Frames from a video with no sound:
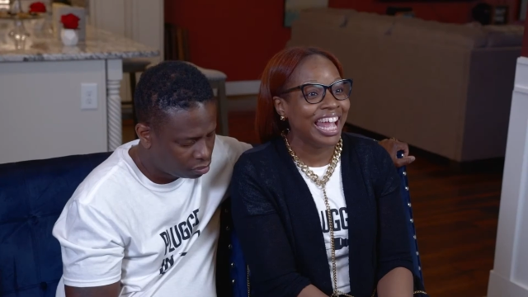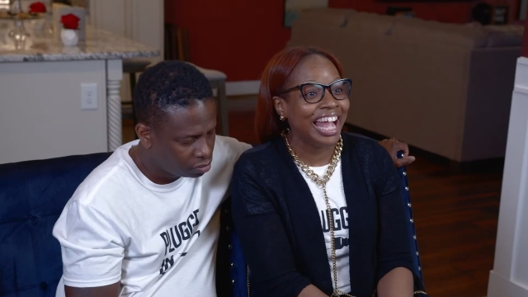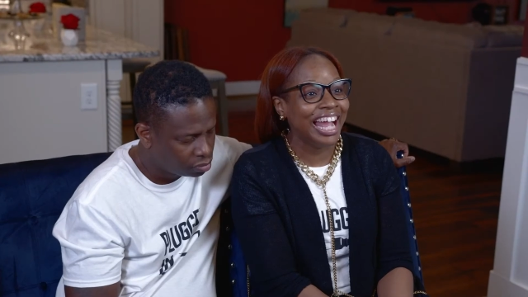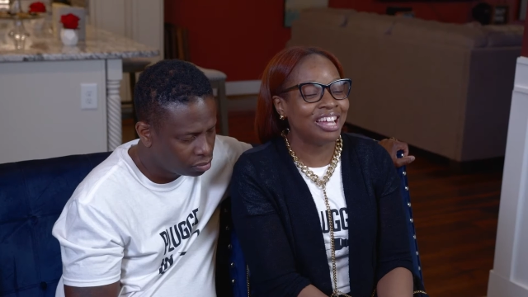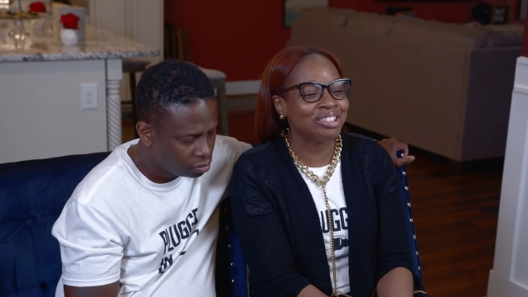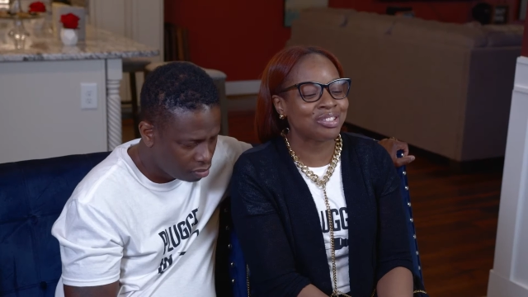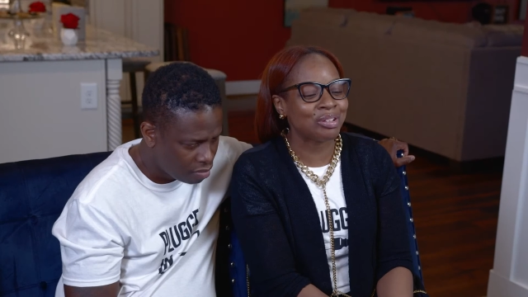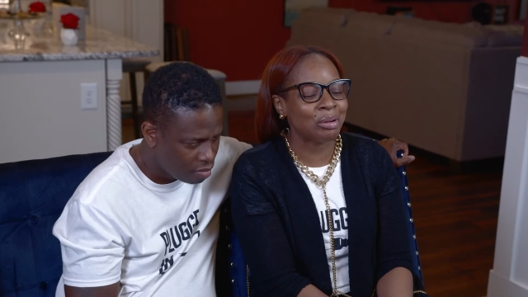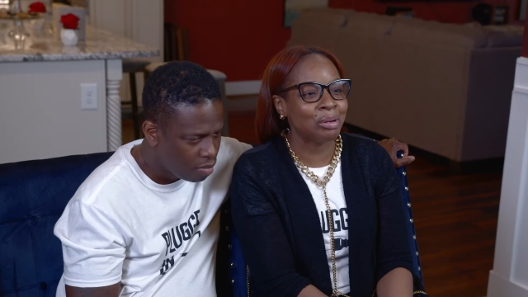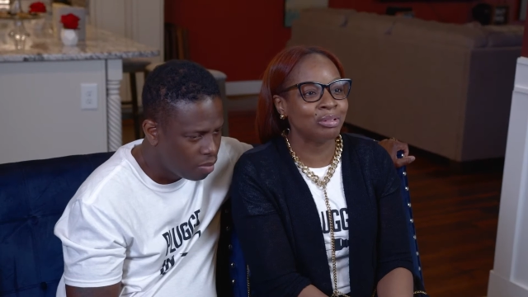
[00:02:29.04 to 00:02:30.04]
Speaker 1: And
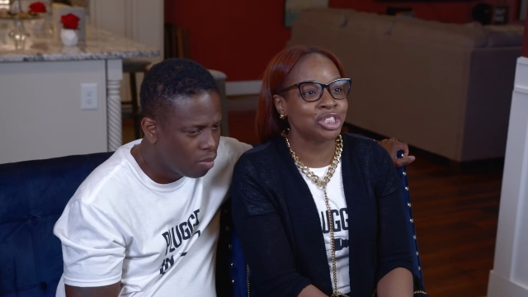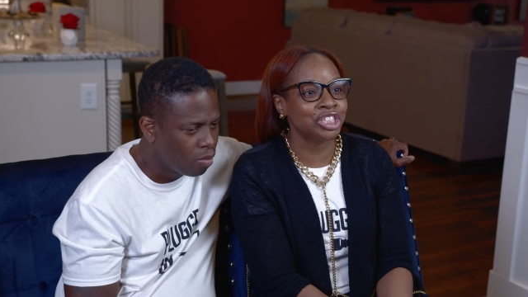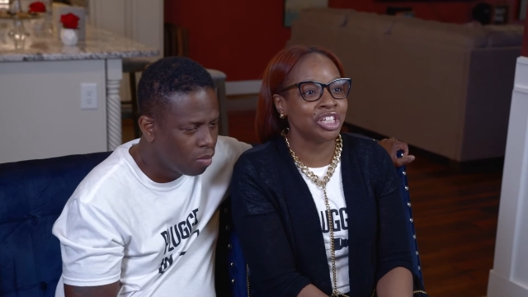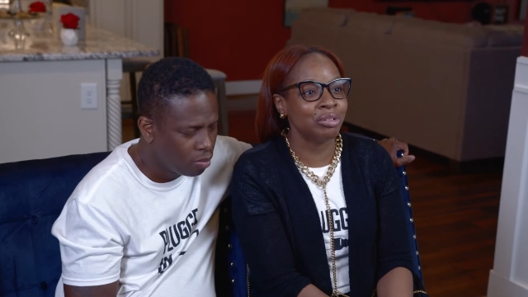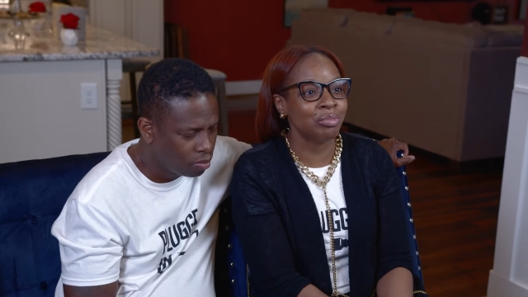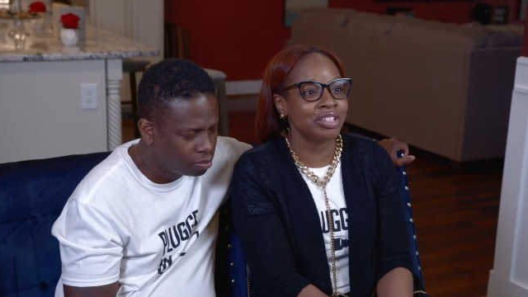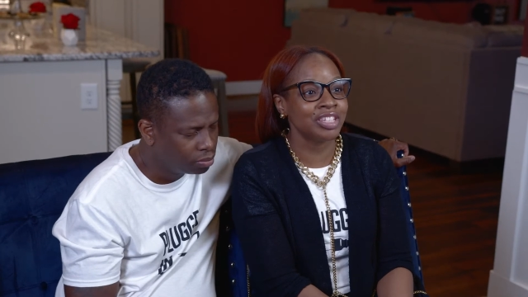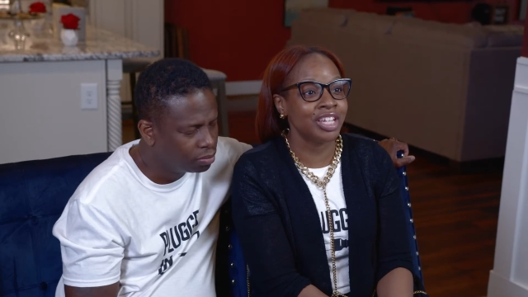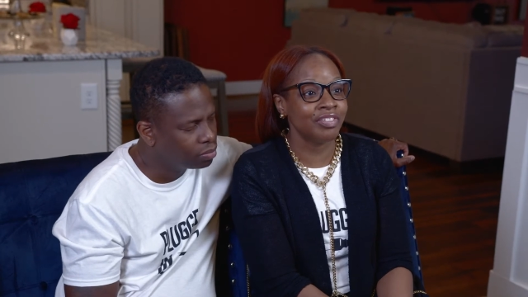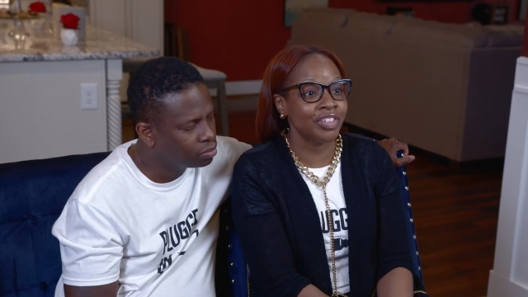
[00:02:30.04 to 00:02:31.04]
so she mm-hmm. was
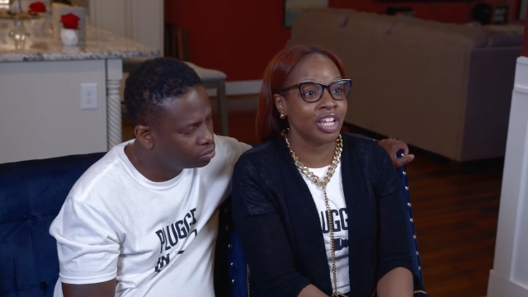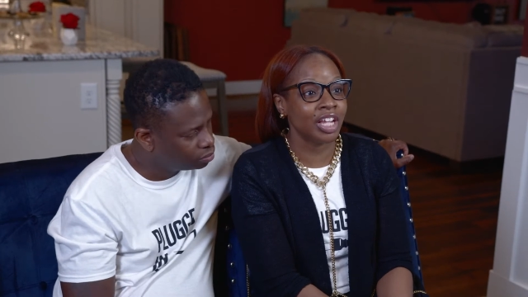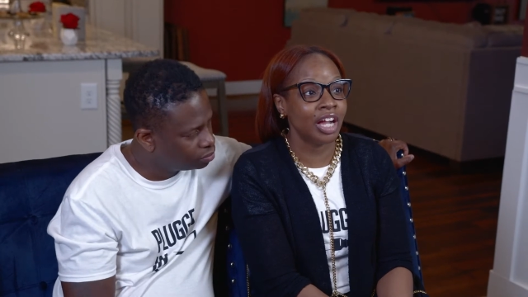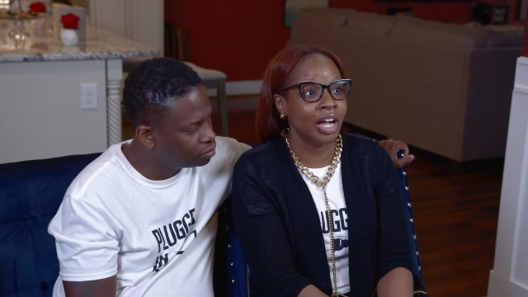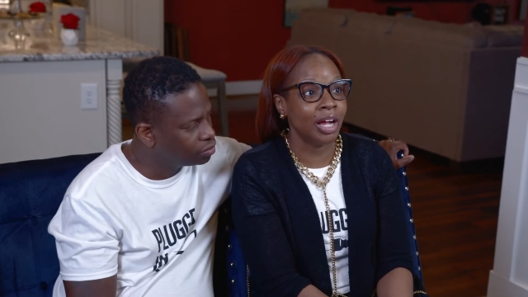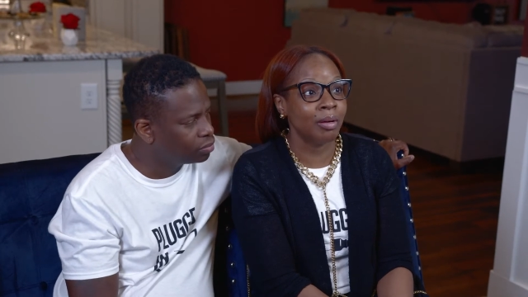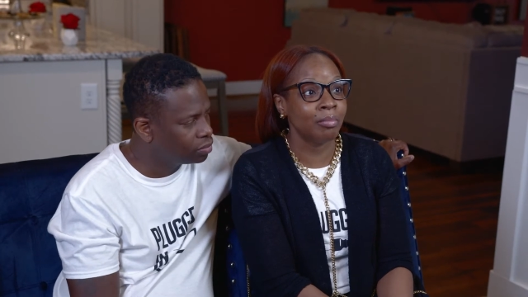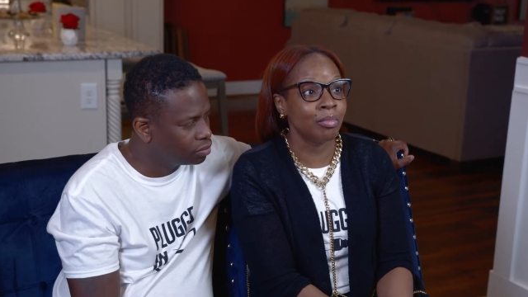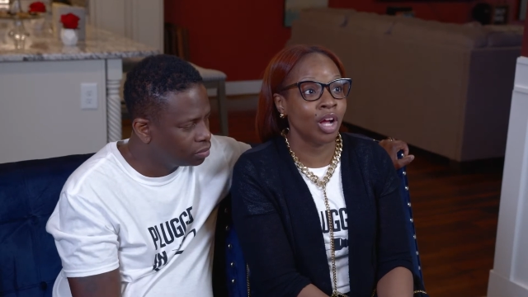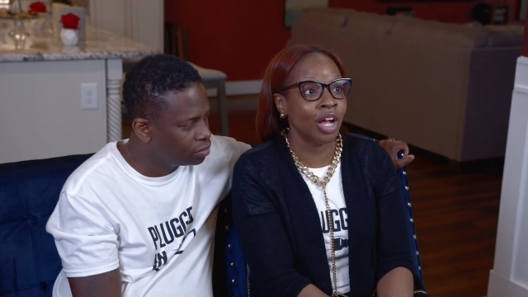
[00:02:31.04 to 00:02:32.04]
giving
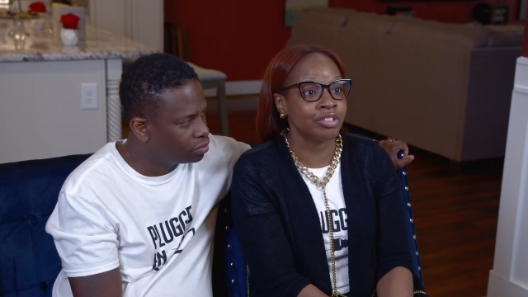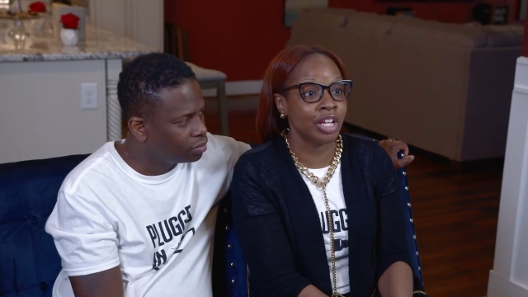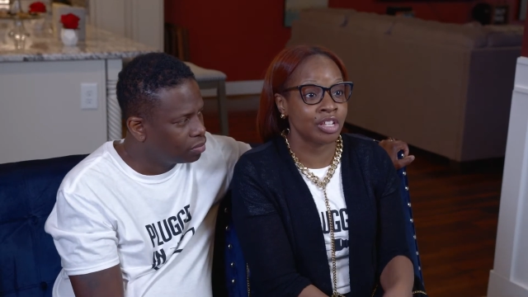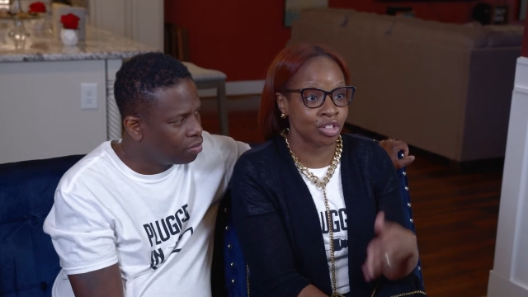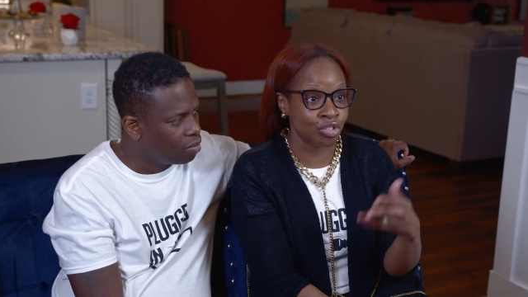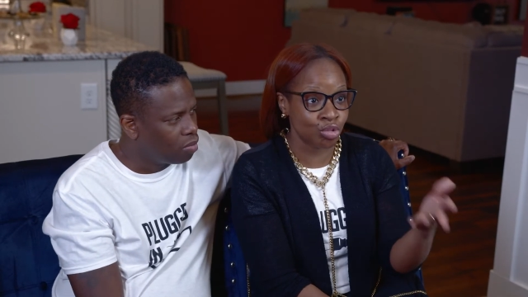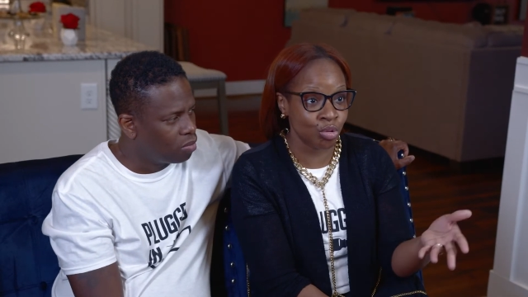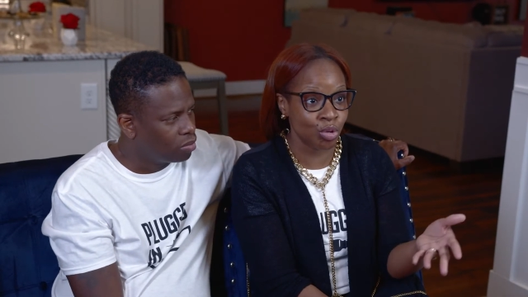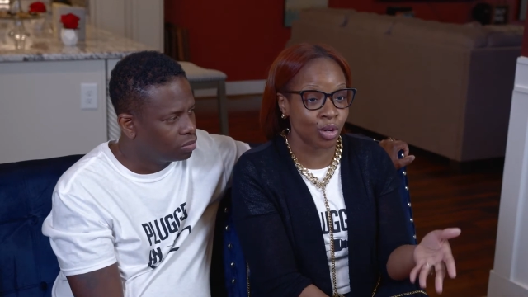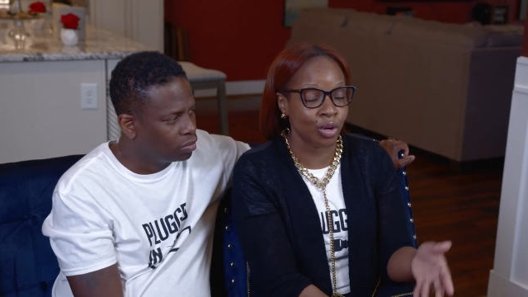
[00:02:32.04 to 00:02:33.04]
um, us, us, a
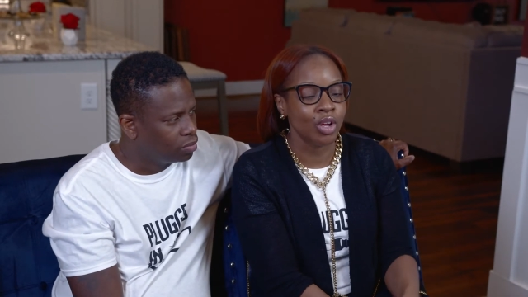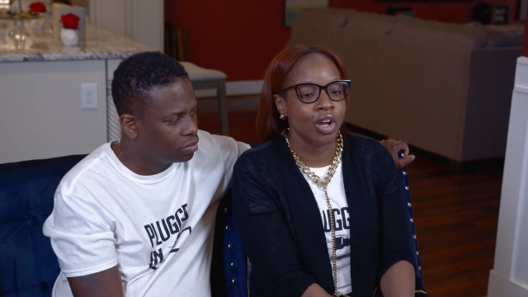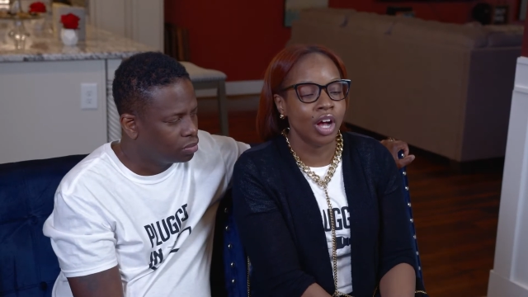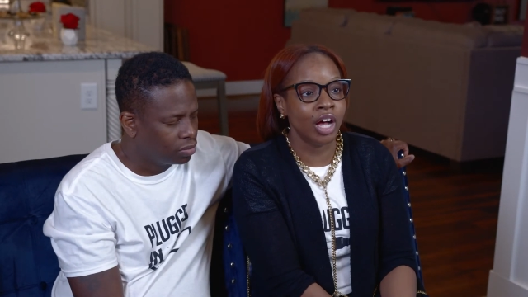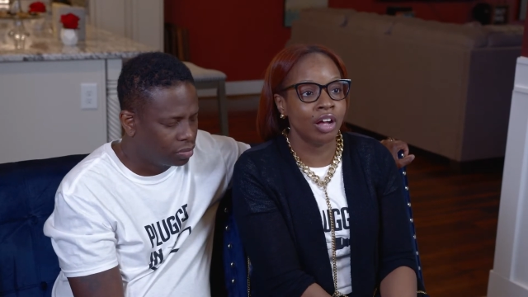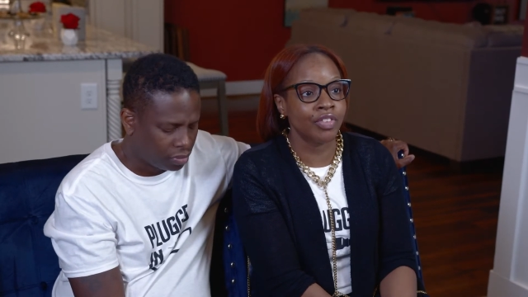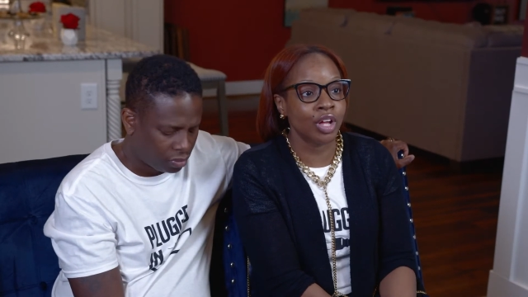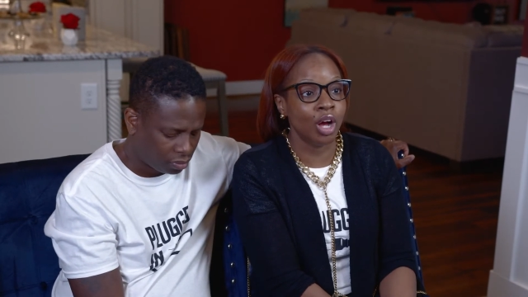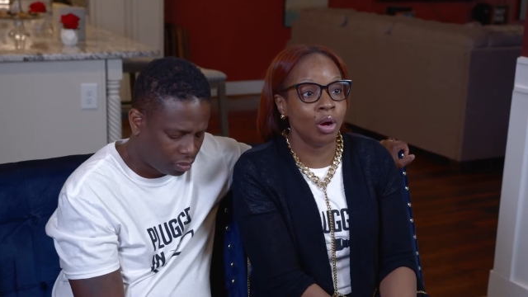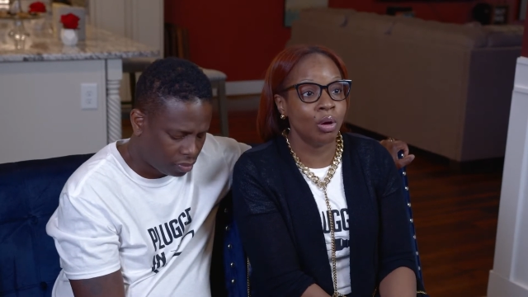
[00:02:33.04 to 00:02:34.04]
tour of the
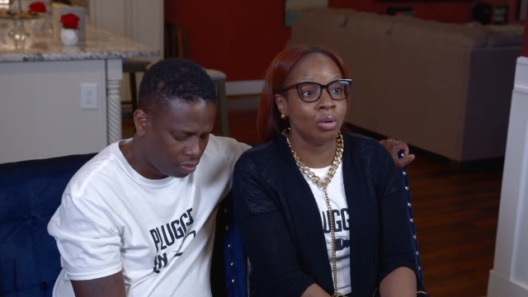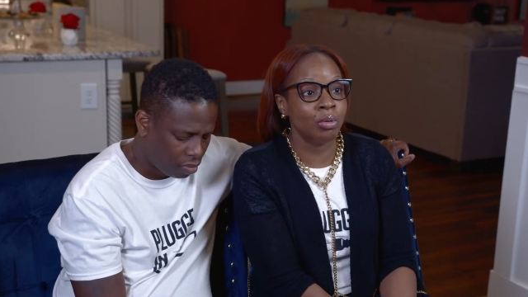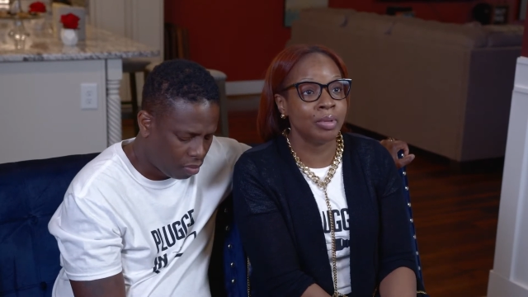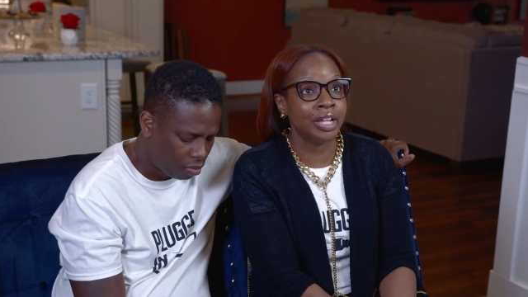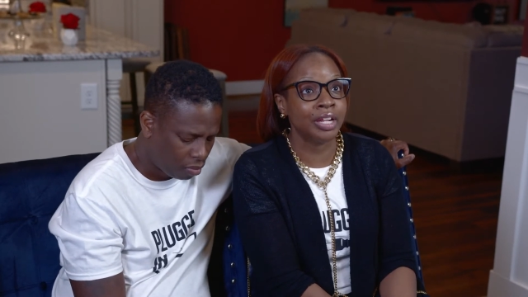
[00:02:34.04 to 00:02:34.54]
home, and